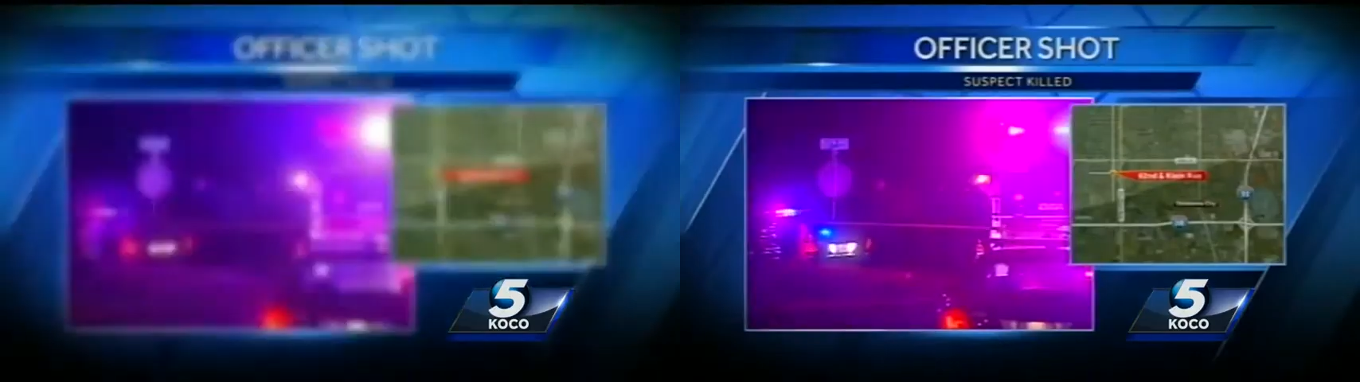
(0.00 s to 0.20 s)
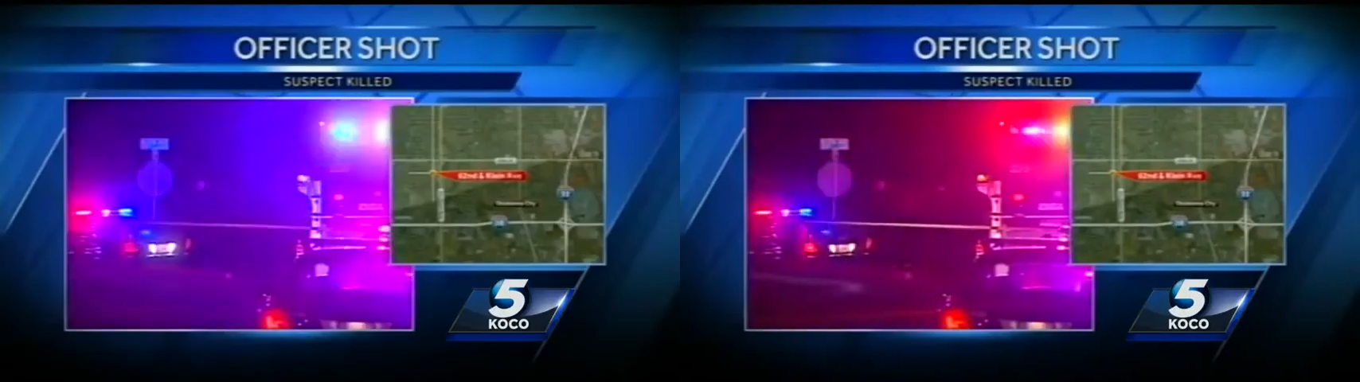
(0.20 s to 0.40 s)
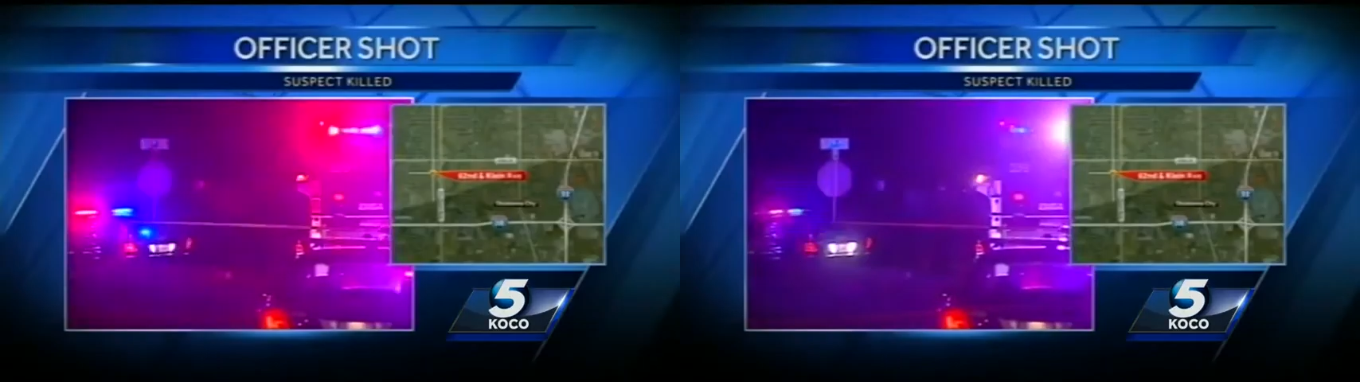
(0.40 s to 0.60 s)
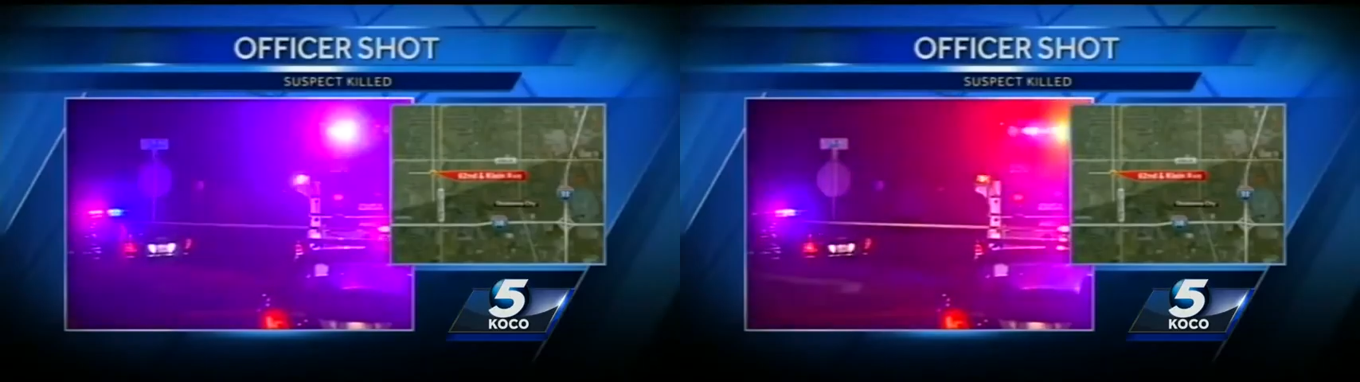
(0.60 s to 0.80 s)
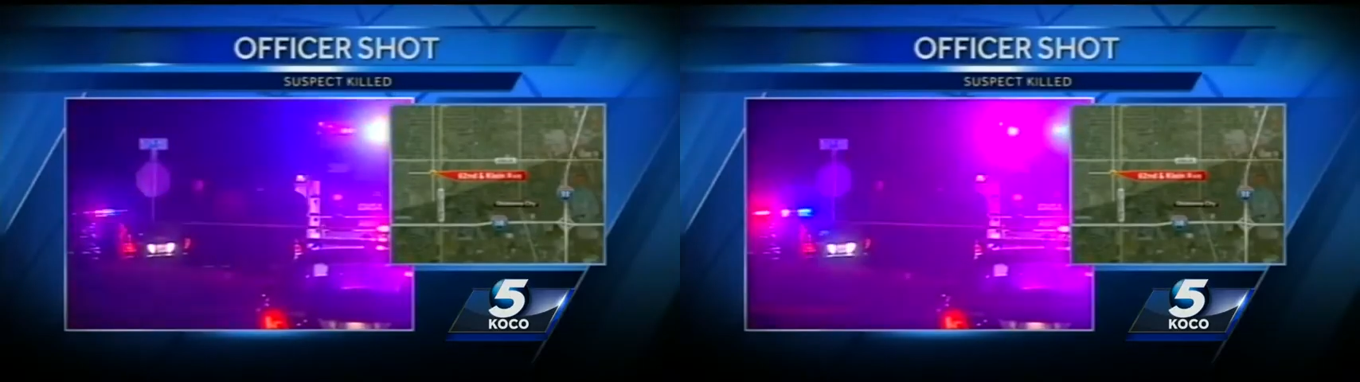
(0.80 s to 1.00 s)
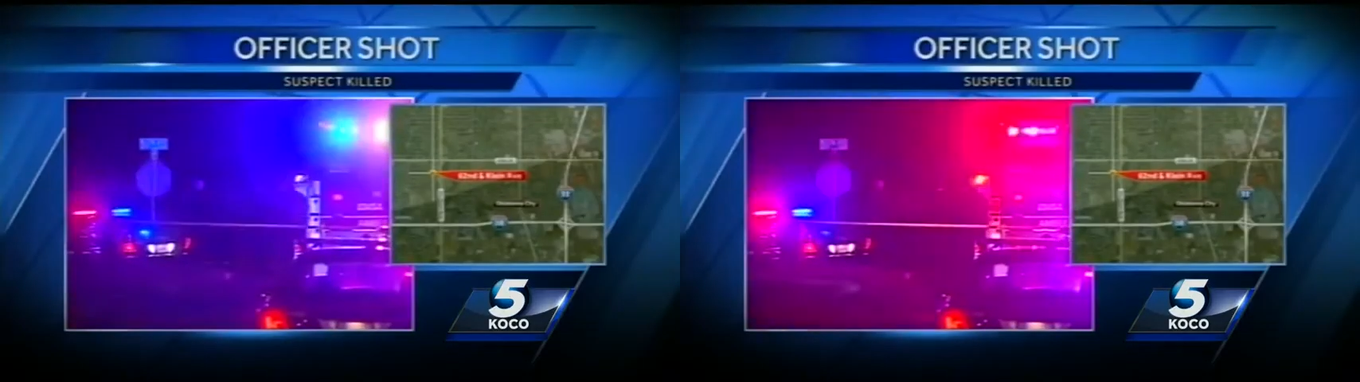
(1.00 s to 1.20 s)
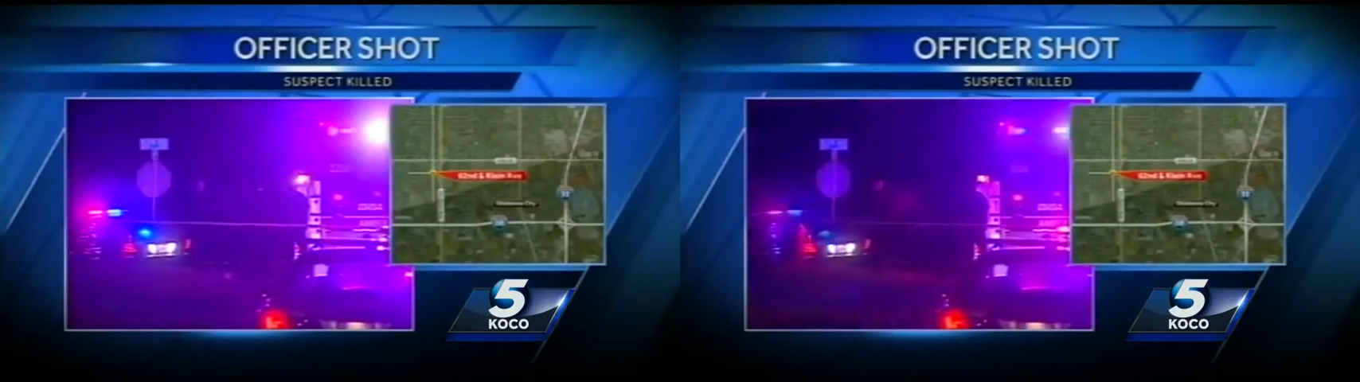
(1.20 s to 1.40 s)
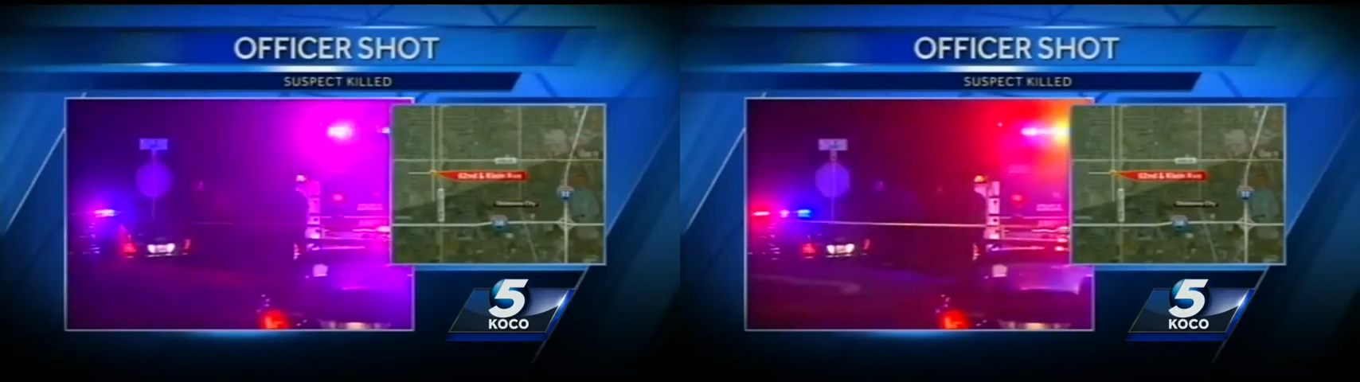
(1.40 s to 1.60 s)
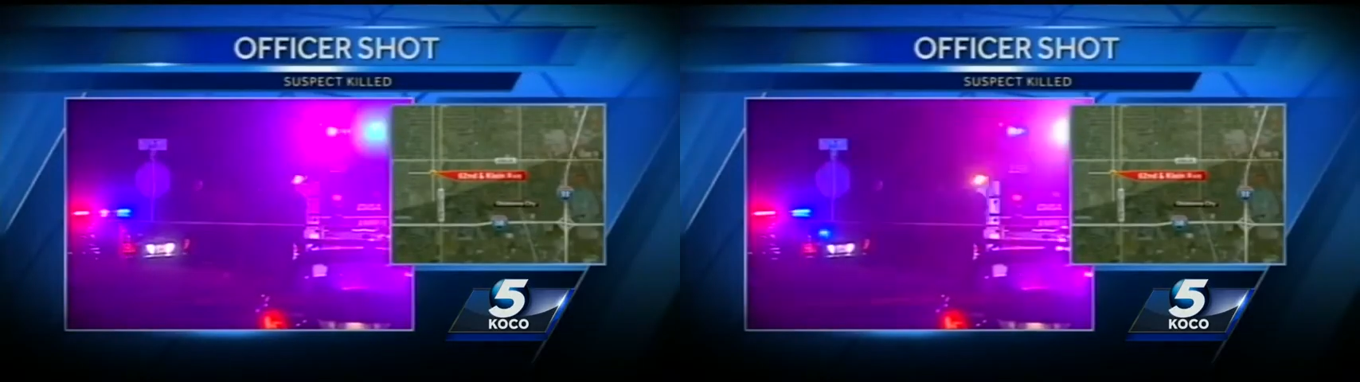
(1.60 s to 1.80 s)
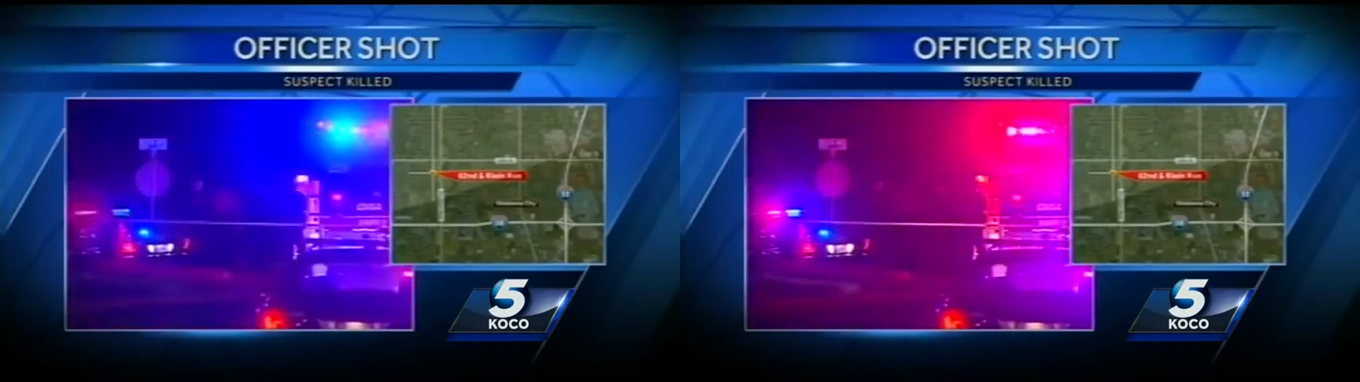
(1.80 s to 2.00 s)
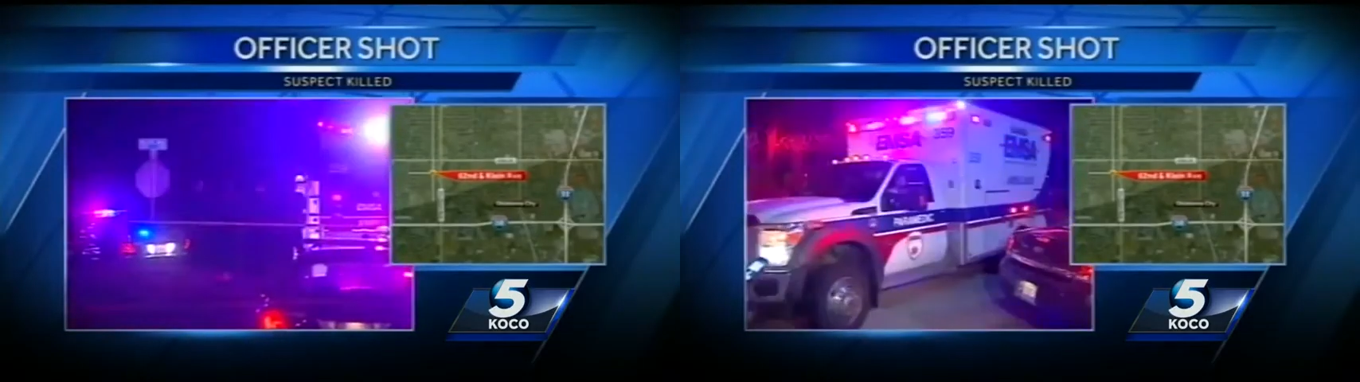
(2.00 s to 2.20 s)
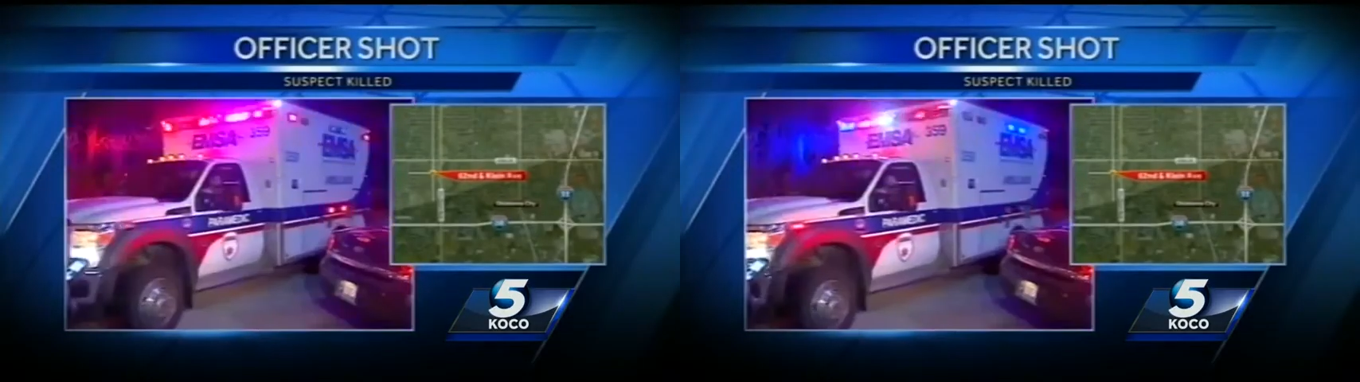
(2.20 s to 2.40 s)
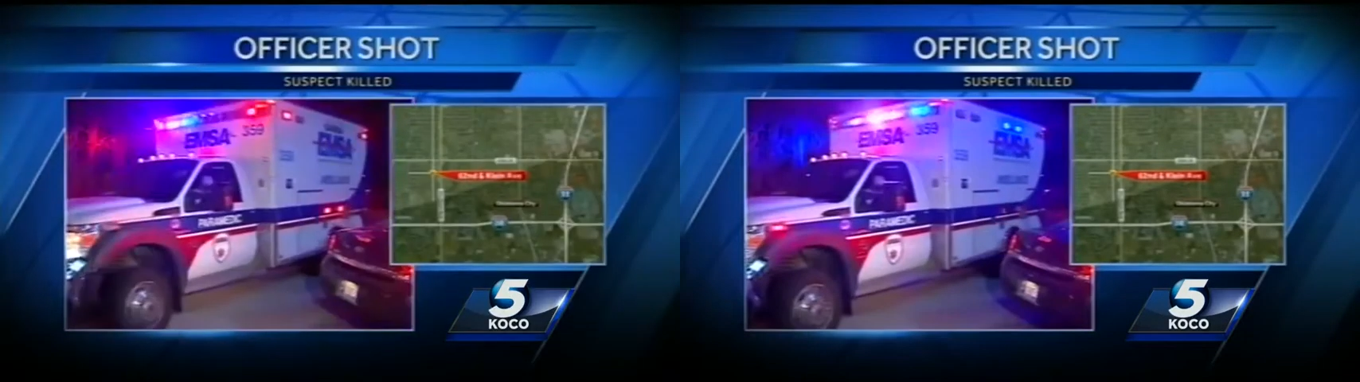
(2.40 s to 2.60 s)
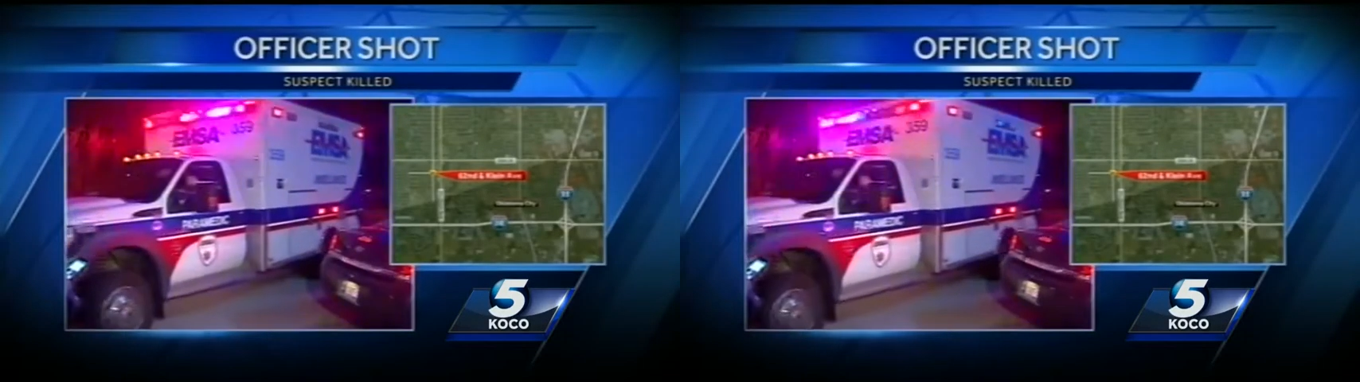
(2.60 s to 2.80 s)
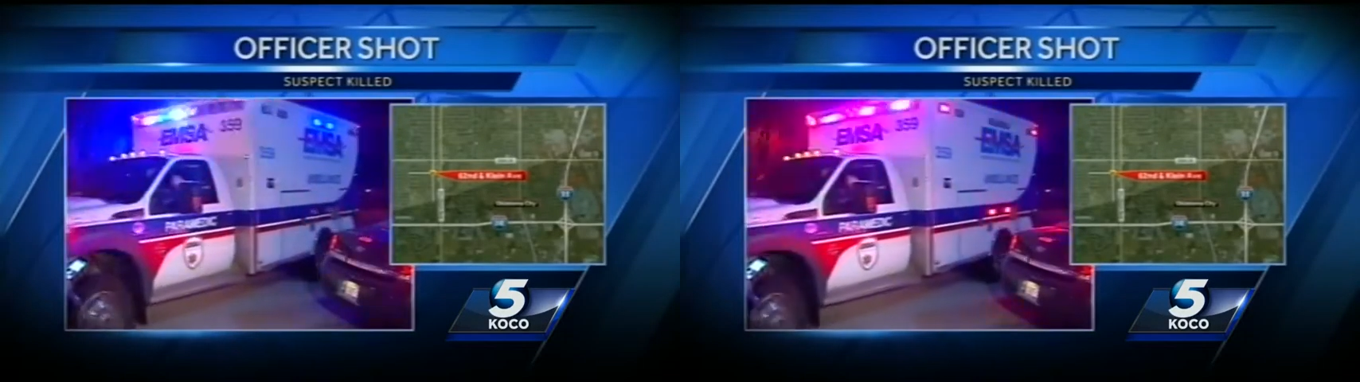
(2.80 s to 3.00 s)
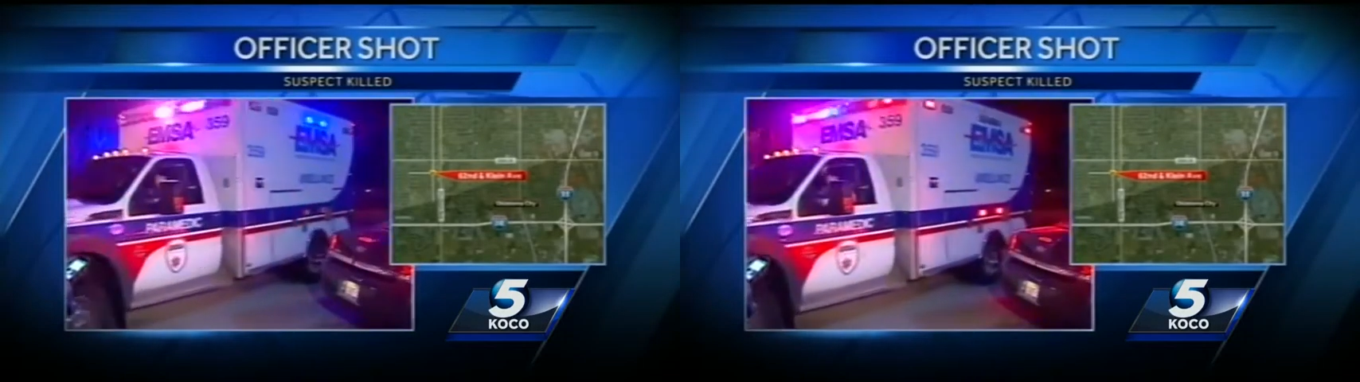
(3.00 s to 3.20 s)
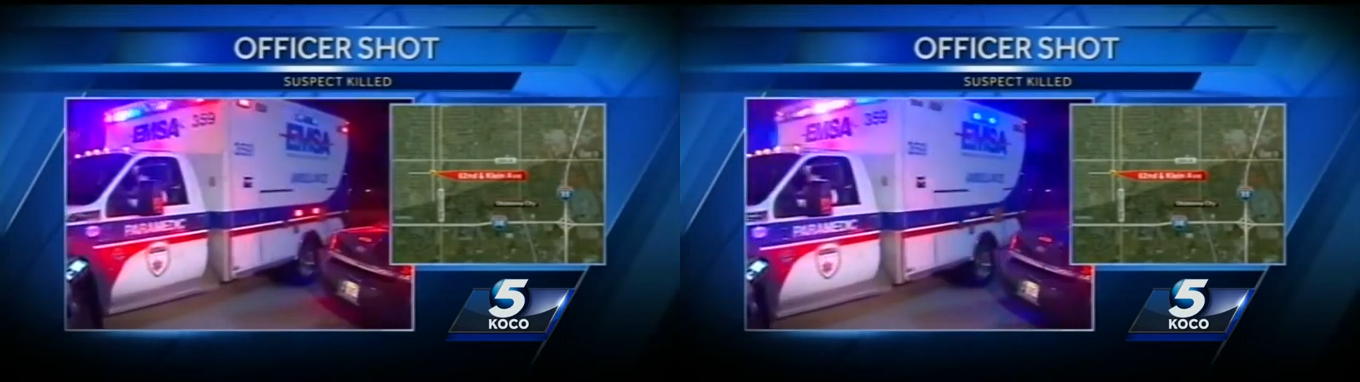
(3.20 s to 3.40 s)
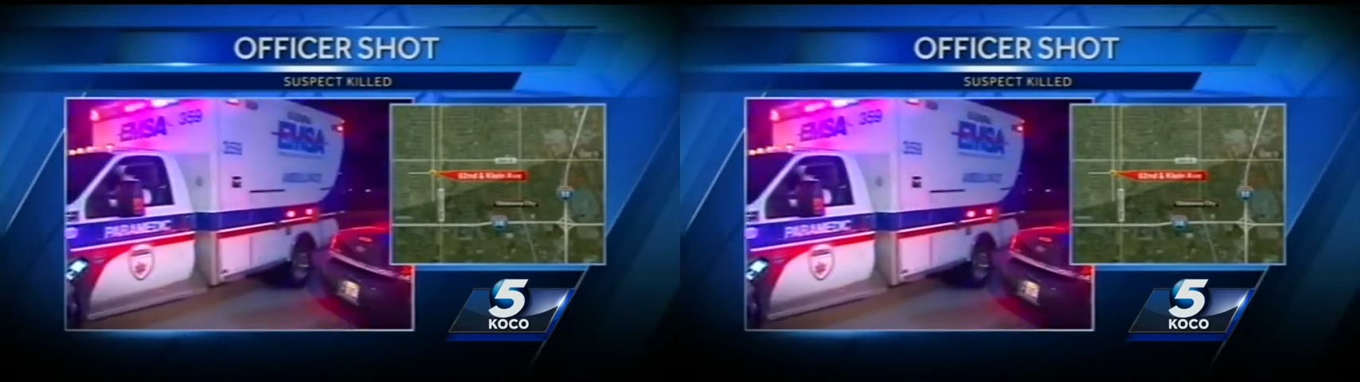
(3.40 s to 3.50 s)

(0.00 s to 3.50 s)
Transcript: (no speaker visible)